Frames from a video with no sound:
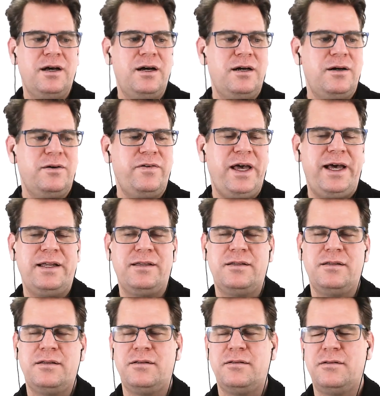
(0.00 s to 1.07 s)
I've had
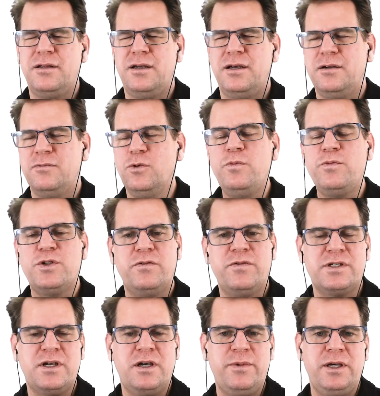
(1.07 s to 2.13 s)
room
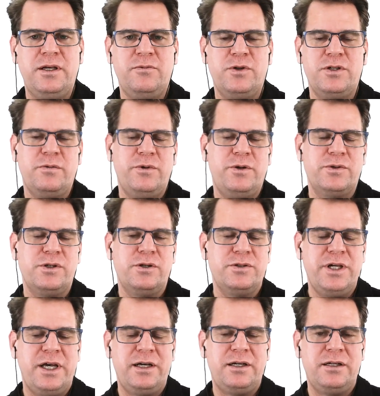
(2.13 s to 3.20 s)
service come in when someone was in a
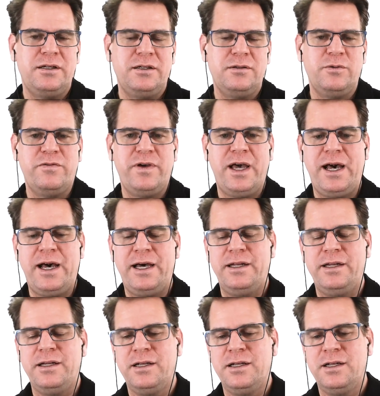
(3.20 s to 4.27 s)
hotel. We've had,